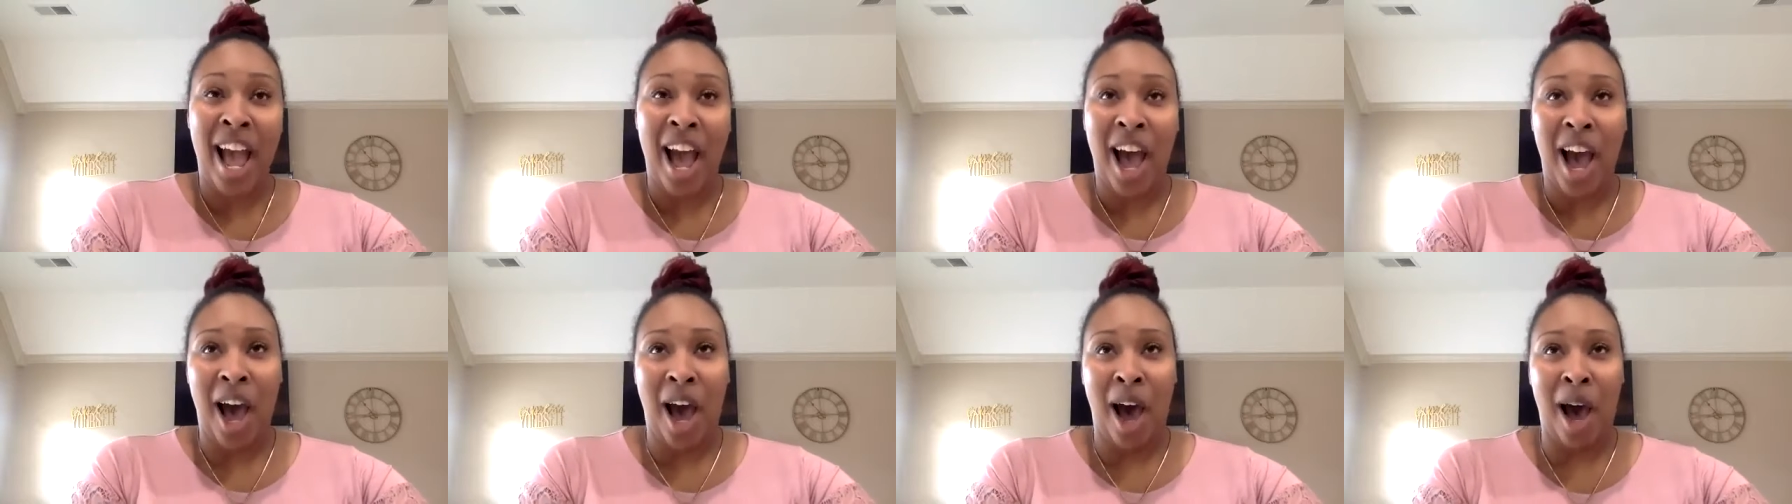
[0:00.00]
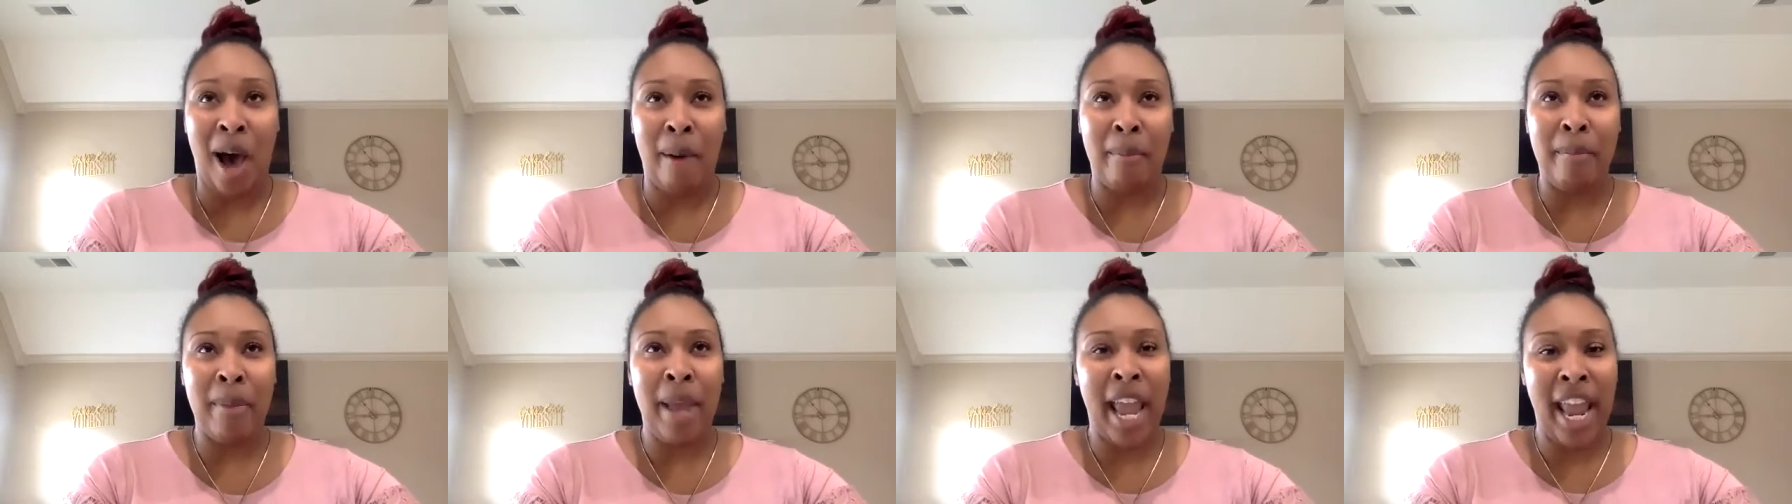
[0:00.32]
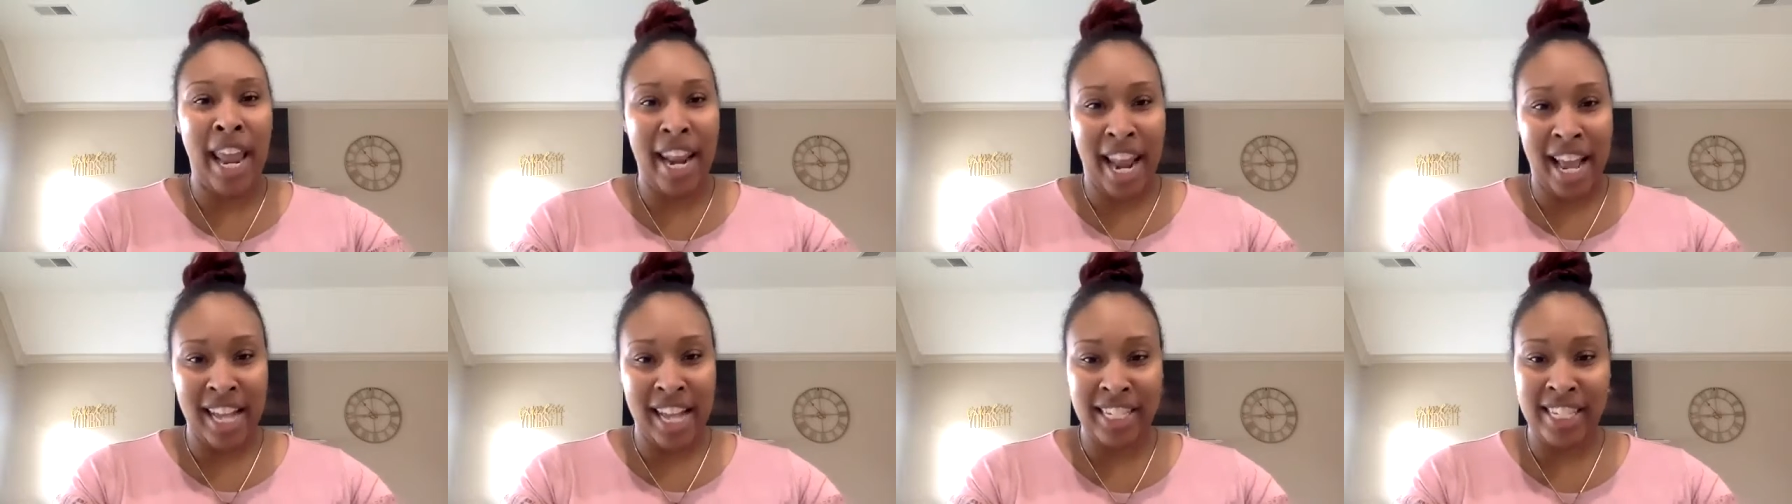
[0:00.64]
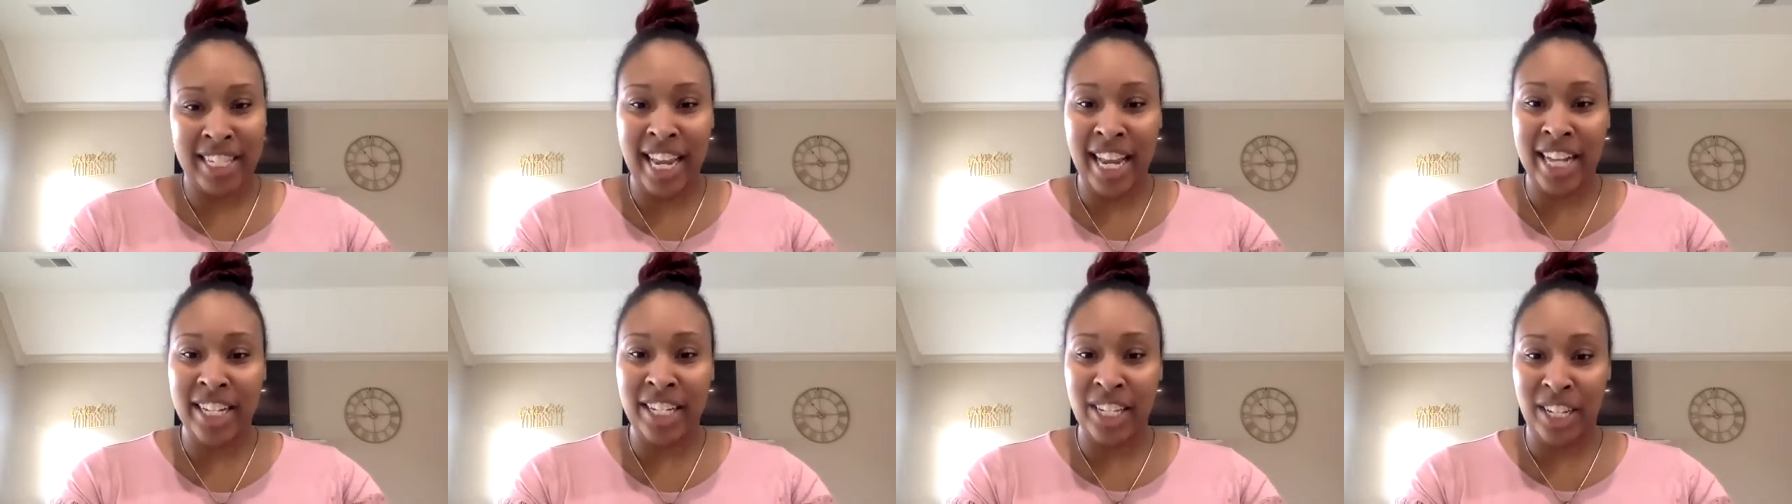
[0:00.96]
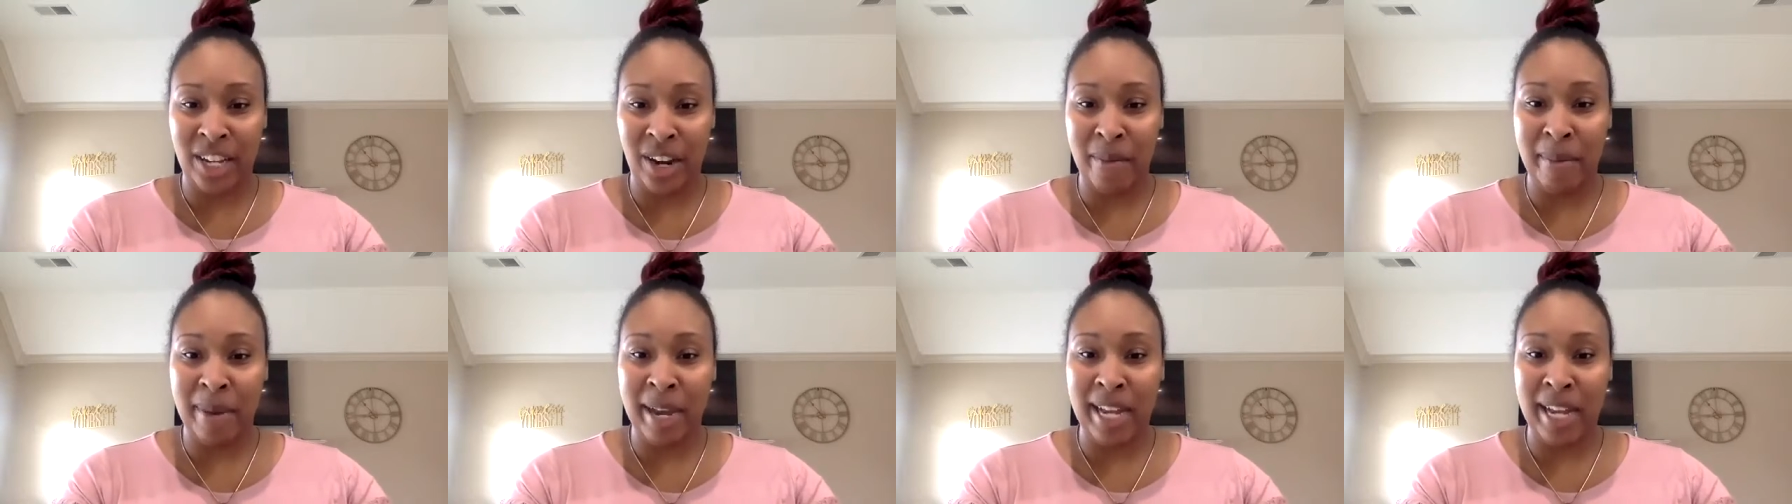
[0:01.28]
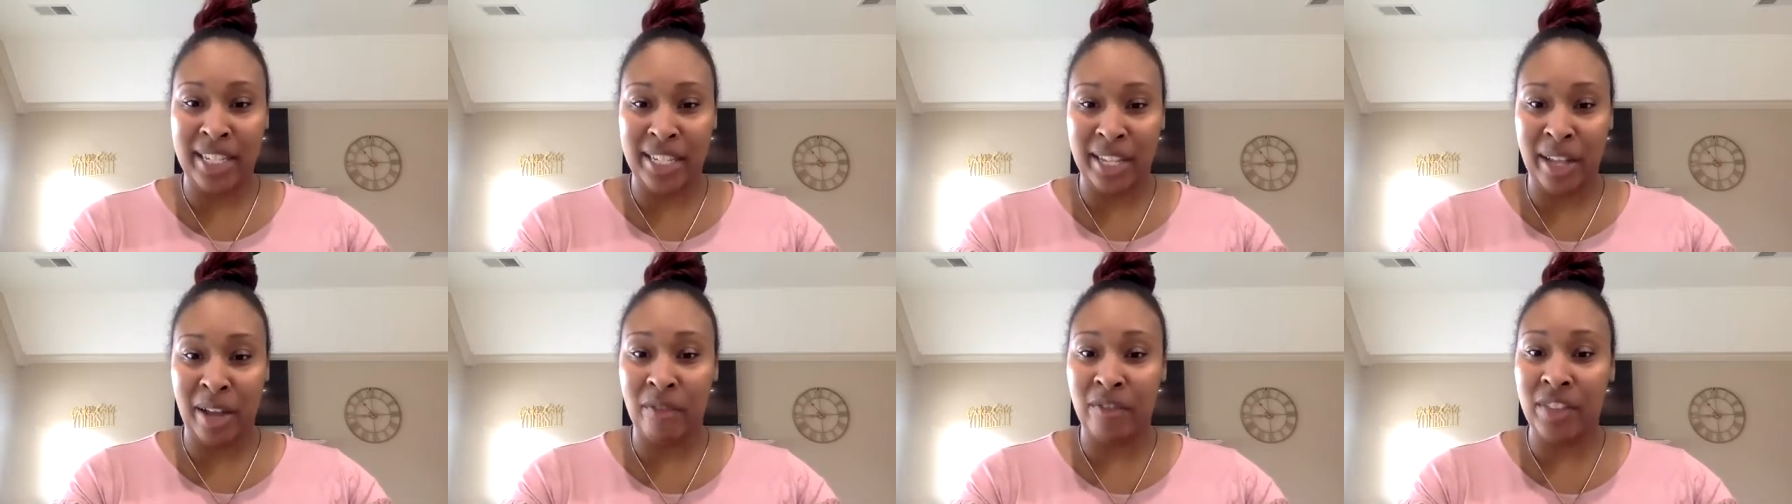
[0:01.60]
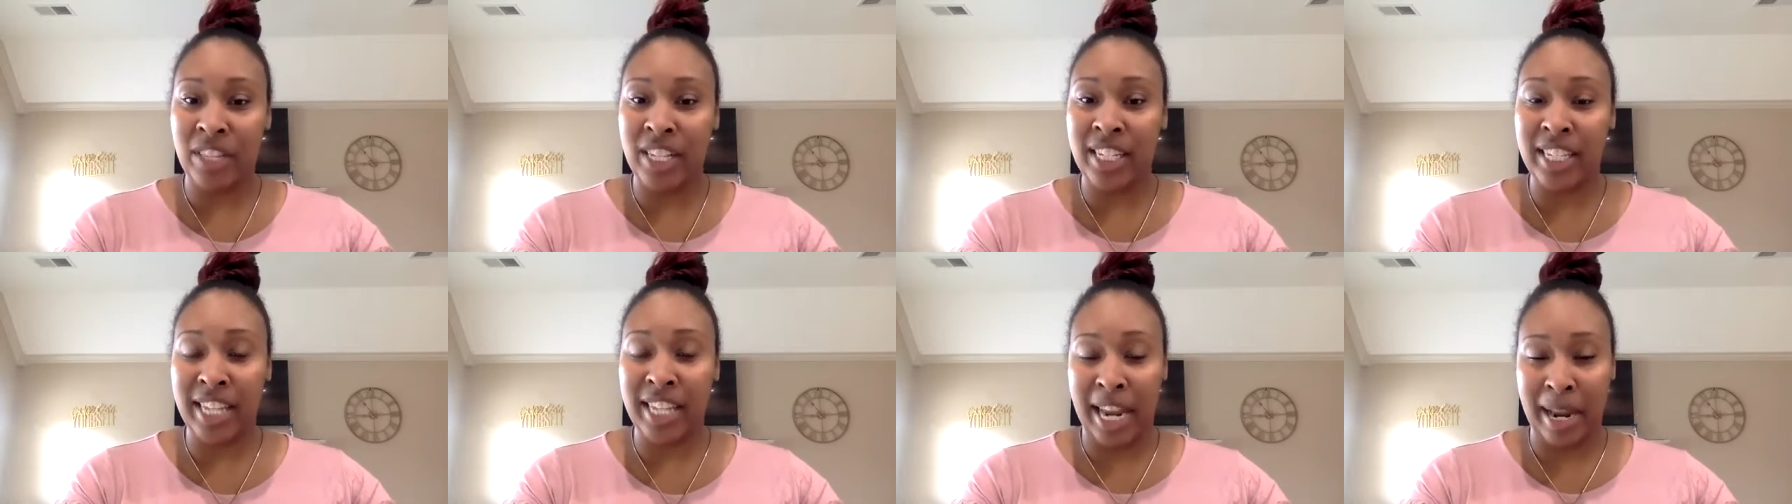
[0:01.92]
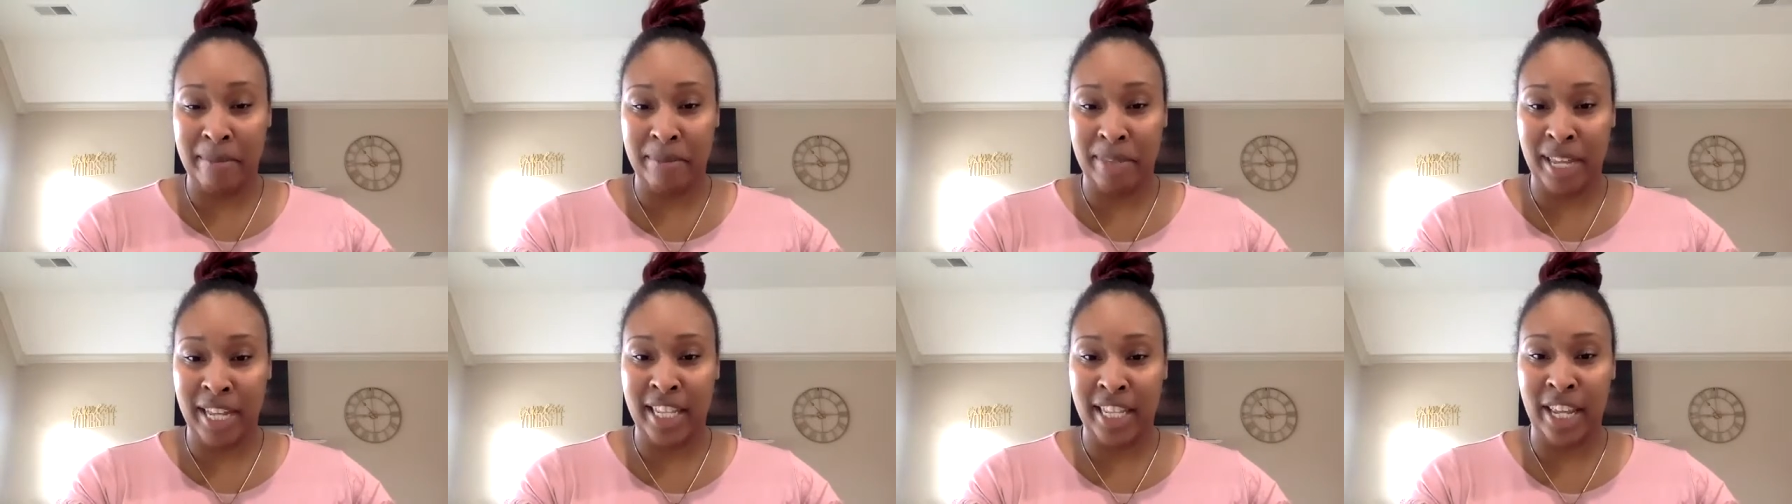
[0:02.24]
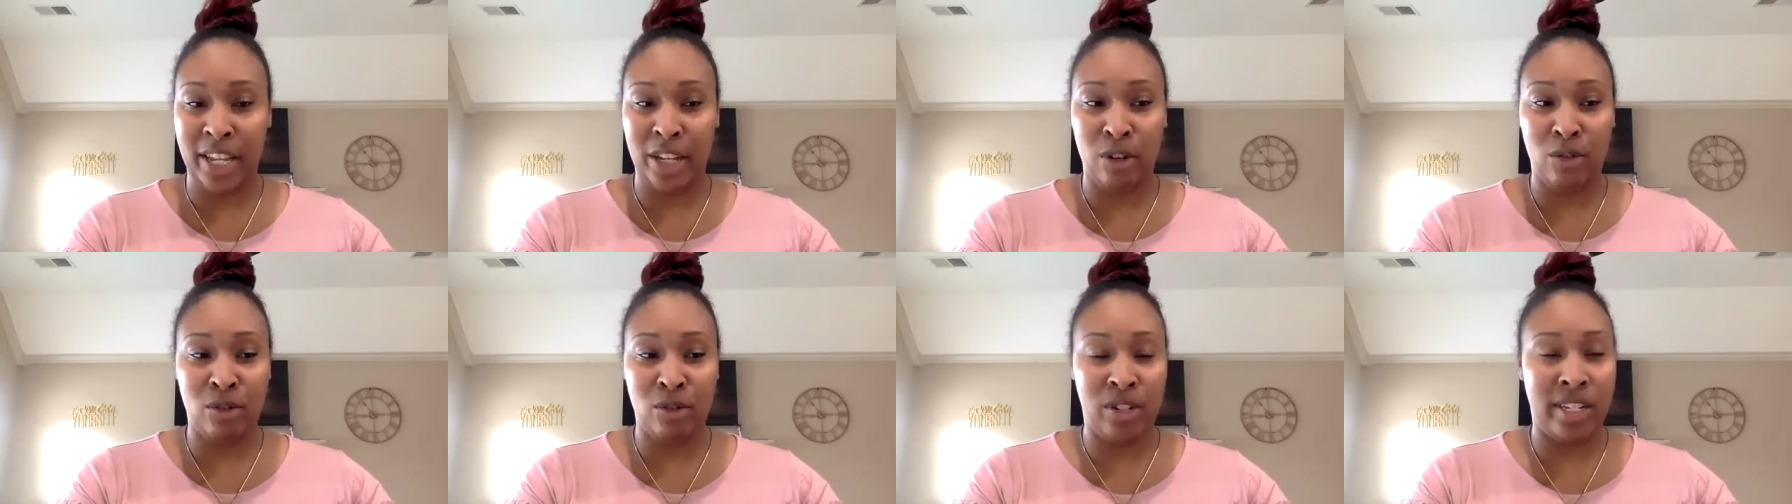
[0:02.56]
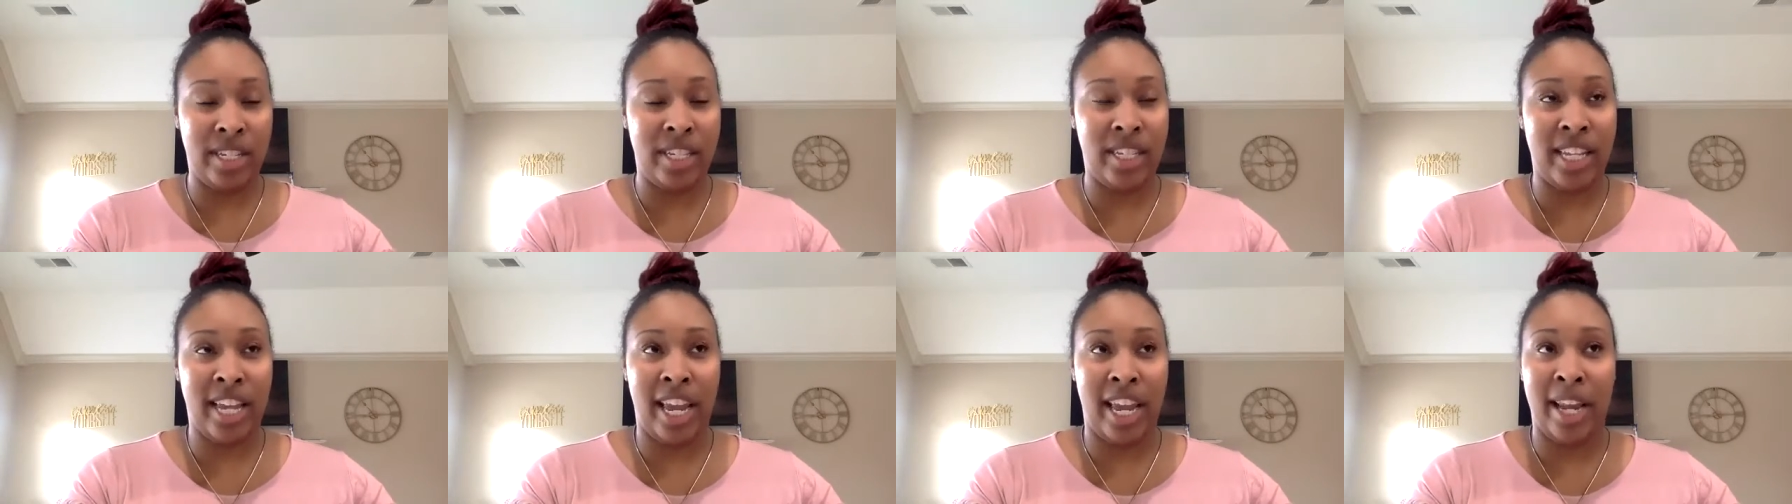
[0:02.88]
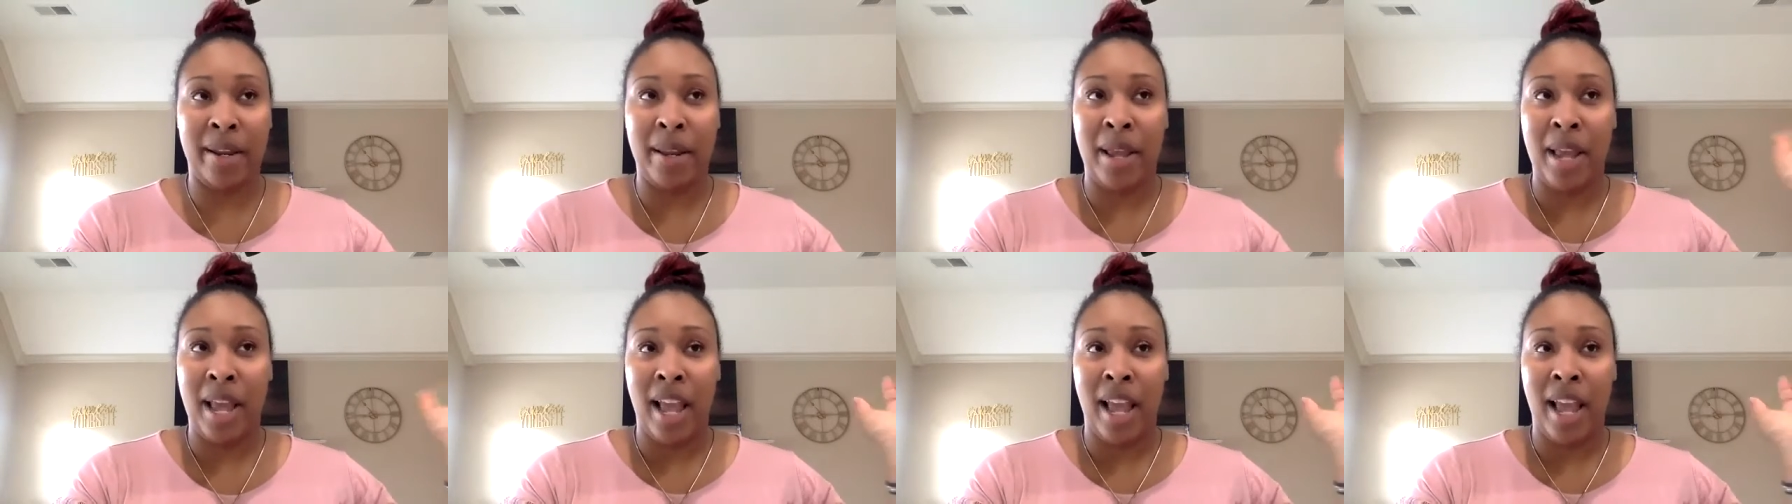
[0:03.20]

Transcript: And I said to myself the same thing that you just said.